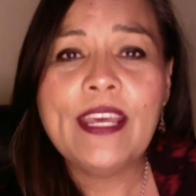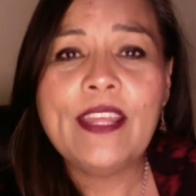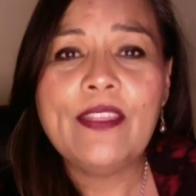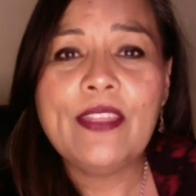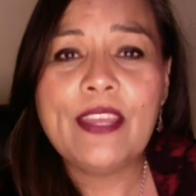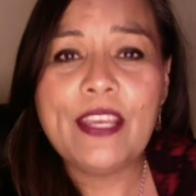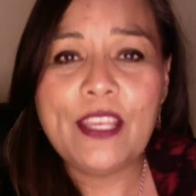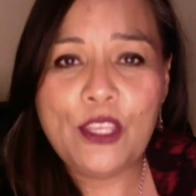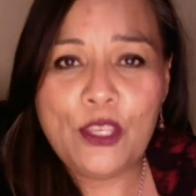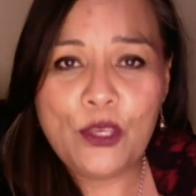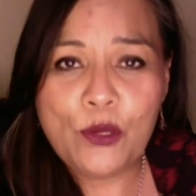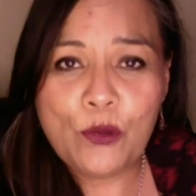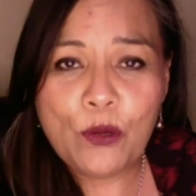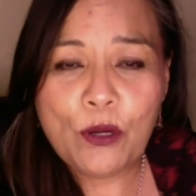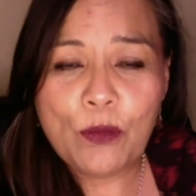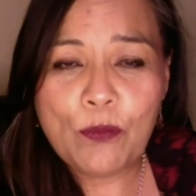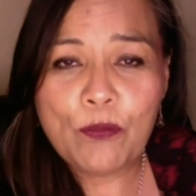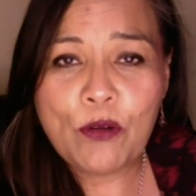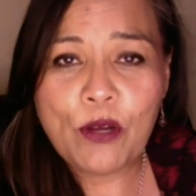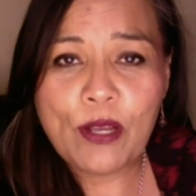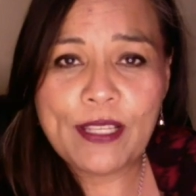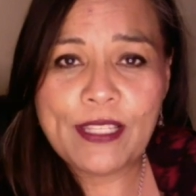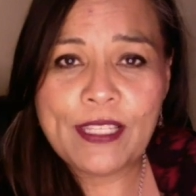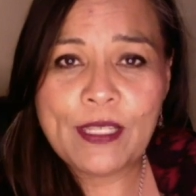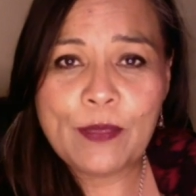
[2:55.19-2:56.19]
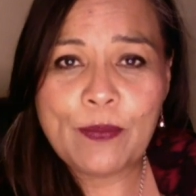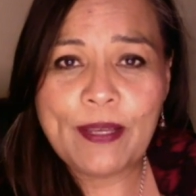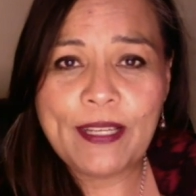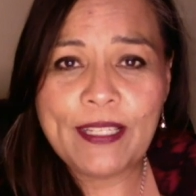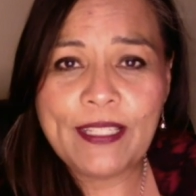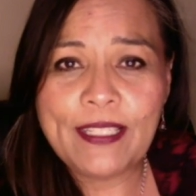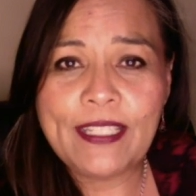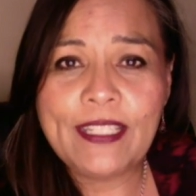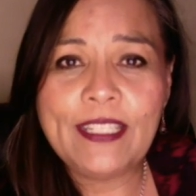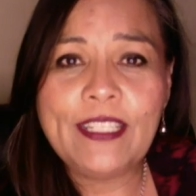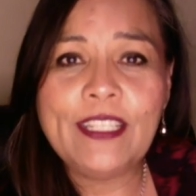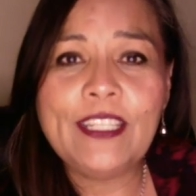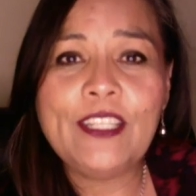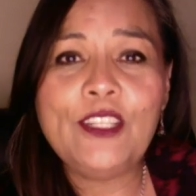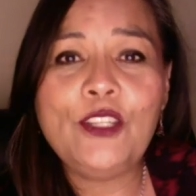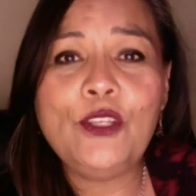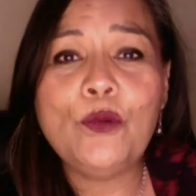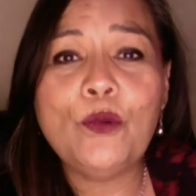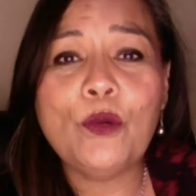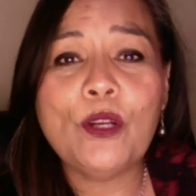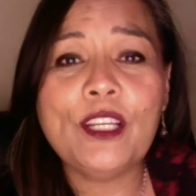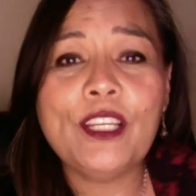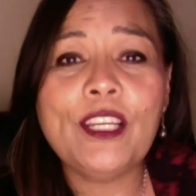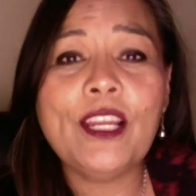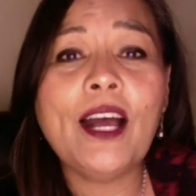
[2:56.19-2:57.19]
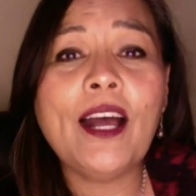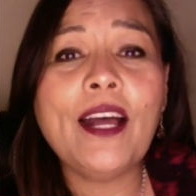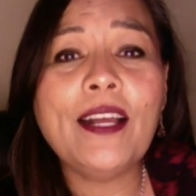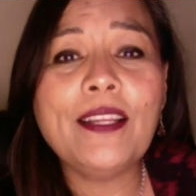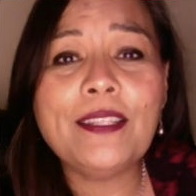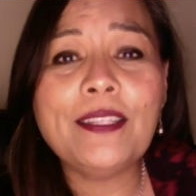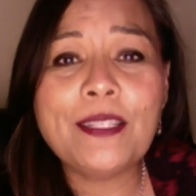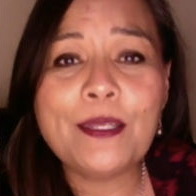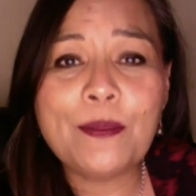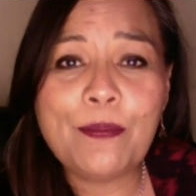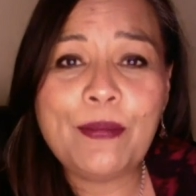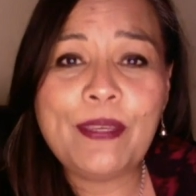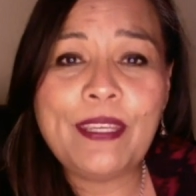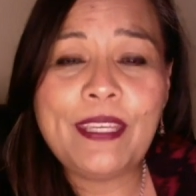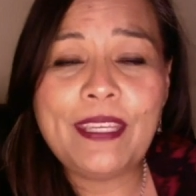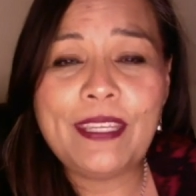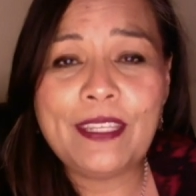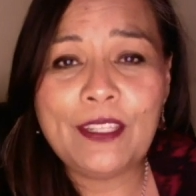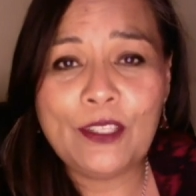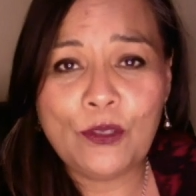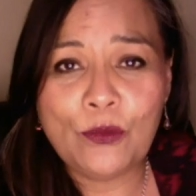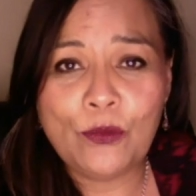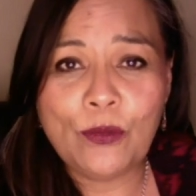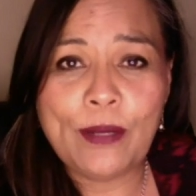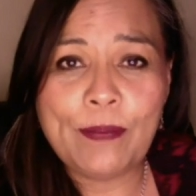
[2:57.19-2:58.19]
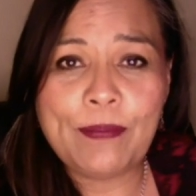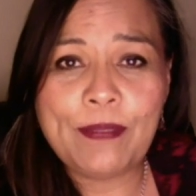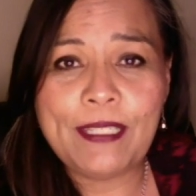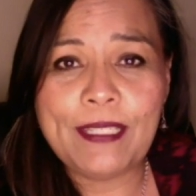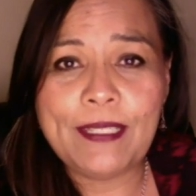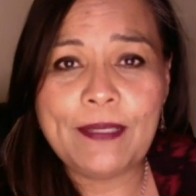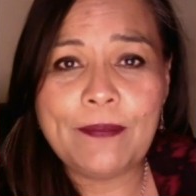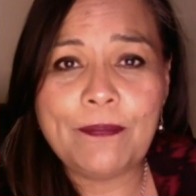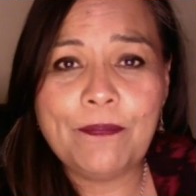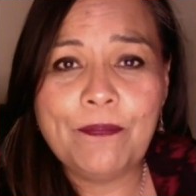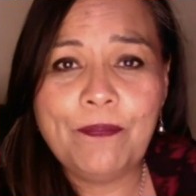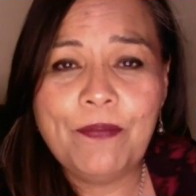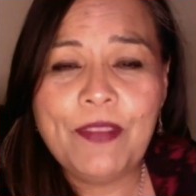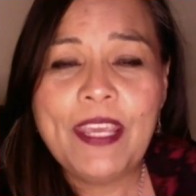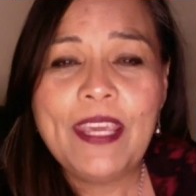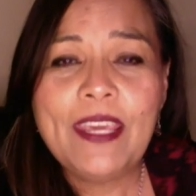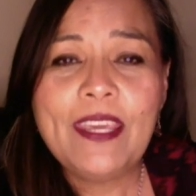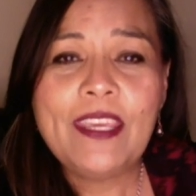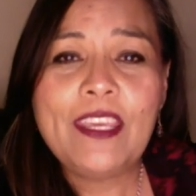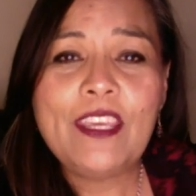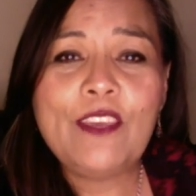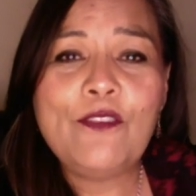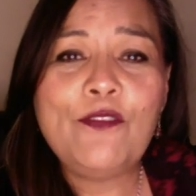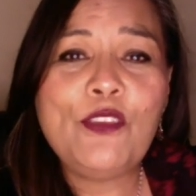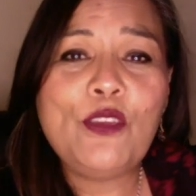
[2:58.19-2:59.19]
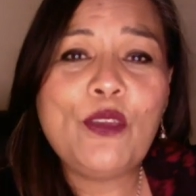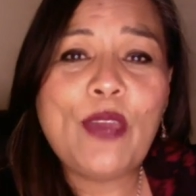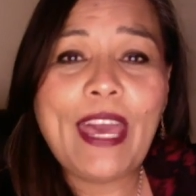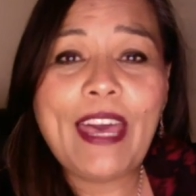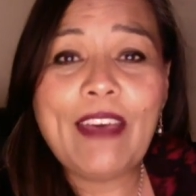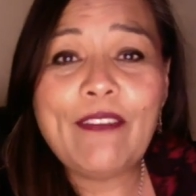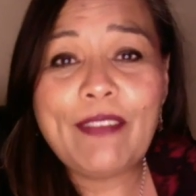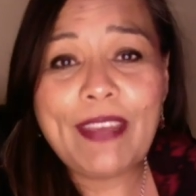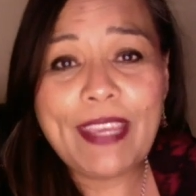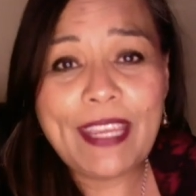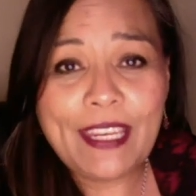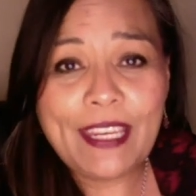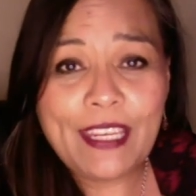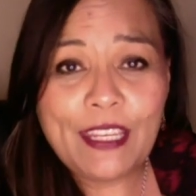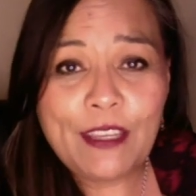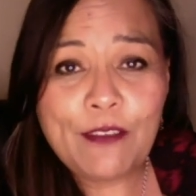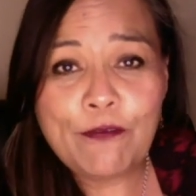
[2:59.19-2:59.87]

that you are prospecting, and you are not to be interrupted. If you have any